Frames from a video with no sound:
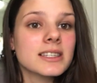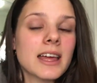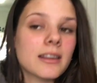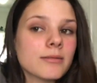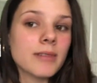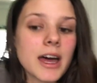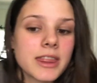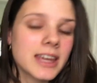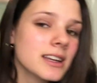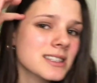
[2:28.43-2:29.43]
And I
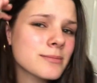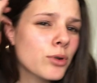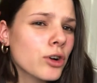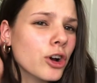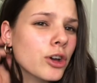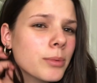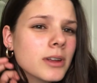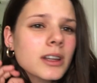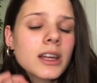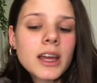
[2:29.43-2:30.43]
think some more are
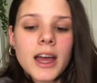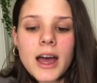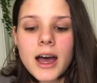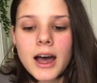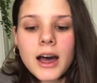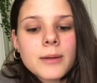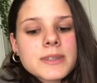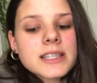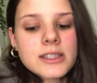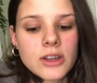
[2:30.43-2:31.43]
open um,
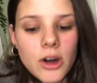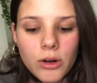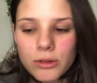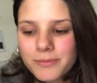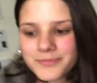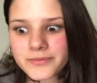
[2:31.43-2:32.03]
since the whole,